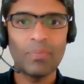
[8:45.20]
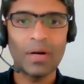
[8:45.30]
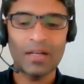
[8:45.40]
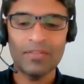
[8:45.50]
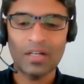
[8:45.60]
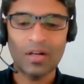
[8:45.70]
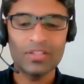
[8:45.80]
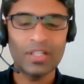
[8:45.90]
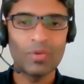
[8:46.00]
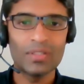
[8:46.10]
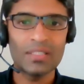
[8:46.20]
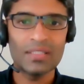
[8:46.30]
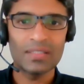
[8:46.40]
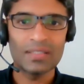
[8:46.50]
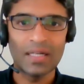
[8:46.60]
part of the
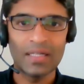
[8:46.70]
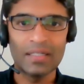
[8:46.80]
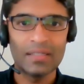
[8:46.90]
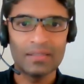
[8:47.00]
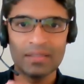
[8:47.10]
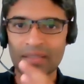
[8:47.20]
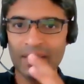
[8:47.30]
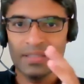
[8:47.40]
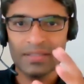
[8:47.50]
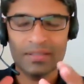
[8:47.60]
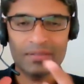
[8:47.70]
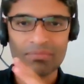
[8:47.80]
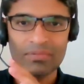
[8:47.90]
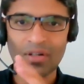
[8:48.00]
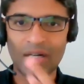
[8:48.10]
consequences is that it's
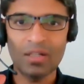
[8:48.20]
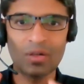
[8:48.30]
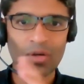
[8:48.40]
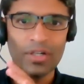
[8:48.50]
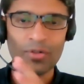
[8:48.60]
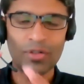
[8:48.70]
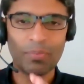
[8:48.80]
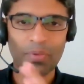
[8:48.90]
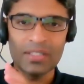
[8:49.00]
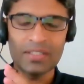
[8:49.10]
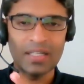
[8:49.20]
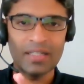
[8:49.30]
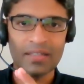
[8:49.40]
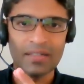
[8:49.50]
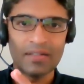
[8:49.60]
going to go into your
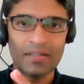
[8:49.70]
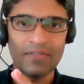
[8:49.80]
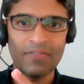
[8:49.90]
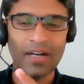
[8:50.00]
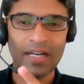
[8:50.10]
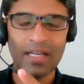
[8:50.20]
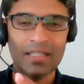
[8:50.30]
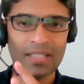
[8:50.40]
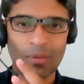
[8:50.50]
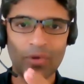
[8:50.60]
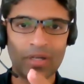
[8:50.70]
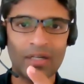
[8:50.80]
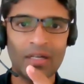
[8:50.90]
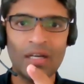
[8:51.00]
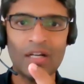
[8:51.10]
personal file
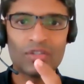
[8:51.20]
somewhere.